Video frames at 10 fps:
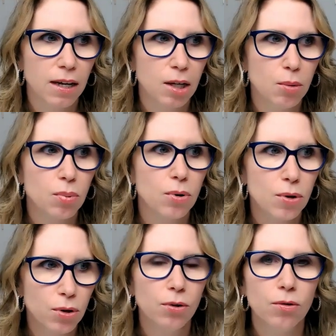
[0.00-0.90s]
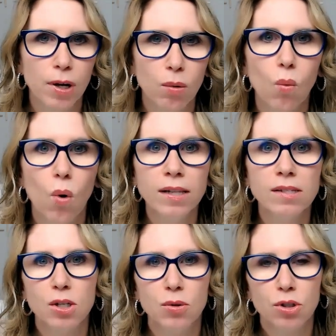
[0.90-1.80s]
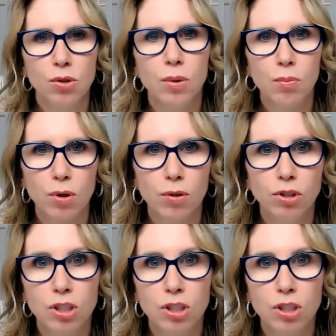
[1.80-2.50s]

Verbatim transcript: improve and wants you to improve